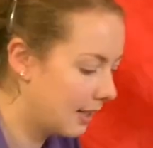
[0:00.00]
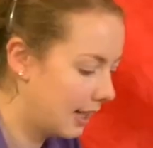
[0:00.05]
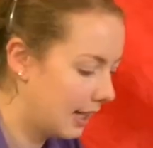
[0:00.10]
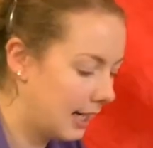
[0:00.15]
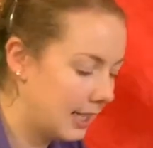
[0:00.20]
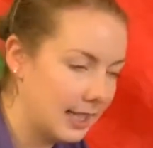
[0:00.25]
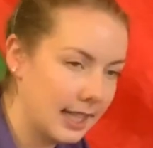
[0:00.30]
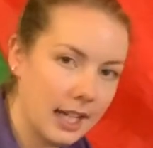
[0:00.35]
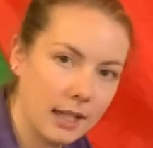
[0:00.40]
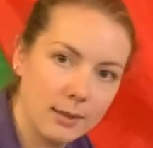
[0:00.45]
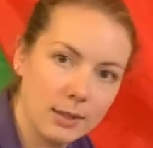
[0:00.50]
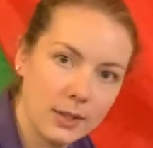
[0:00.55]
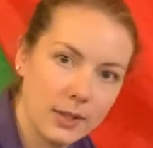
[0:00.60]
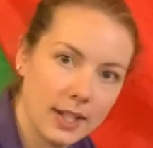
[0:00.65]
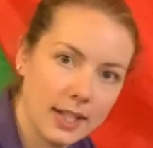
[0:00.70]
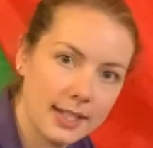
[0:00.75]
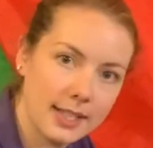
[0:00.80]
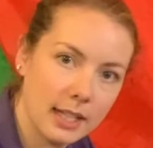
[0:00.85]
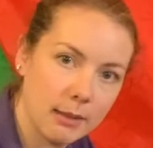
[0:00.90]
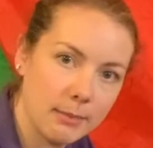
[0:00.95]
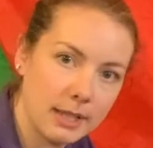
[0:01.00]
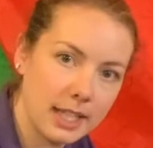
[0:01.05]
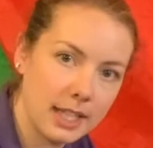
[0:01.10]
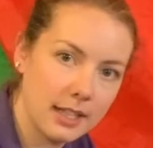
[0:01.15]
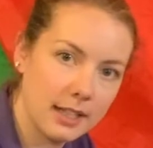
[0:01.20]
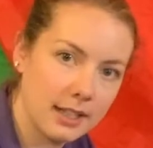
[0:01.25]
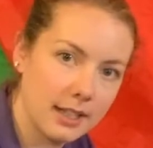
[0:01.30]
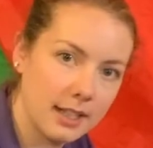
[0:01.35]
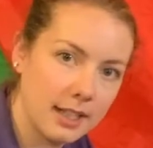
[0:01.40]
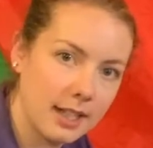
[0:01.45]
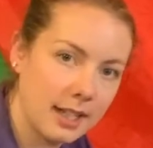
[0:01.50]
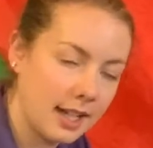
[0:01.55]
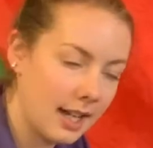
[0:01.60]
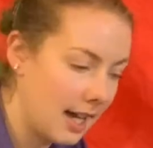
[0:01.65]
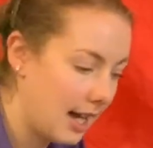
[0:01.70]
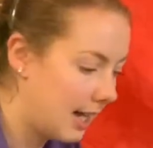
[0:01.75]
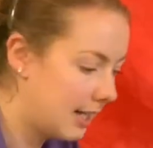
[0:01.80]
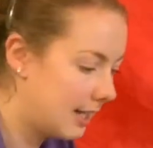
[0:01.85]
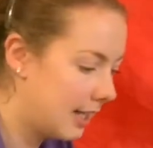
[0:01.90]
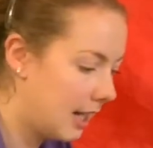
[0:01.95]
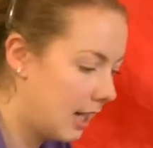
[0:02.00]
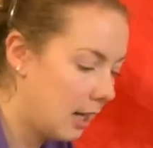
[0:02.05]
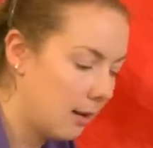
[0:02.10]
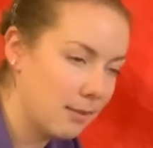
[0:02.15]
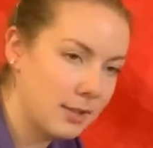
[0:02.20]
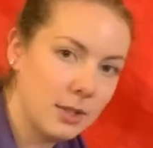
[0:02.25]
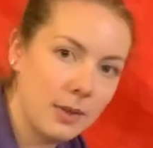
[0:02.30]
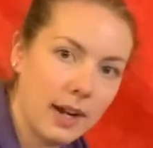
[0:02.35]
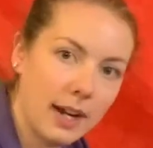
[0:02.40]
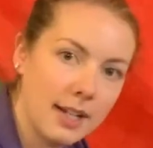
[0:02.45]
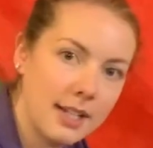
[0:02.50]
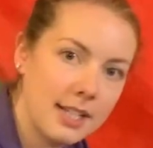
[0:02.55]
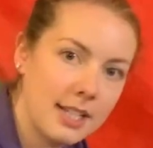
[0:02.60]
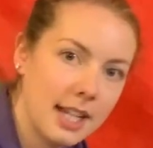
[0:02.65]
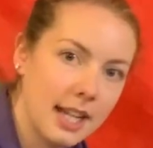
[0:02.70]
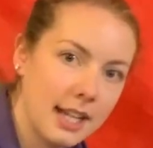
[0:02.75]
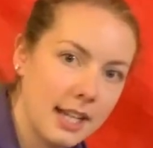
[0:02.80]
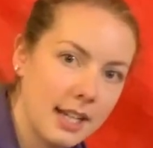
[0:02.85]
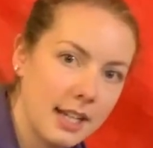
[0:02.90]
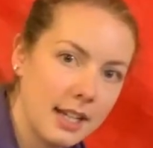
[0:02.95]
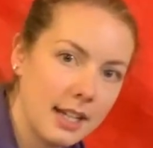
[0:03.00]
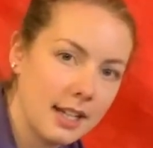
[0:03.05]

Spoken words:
and then up to our tummy, and then up to our chin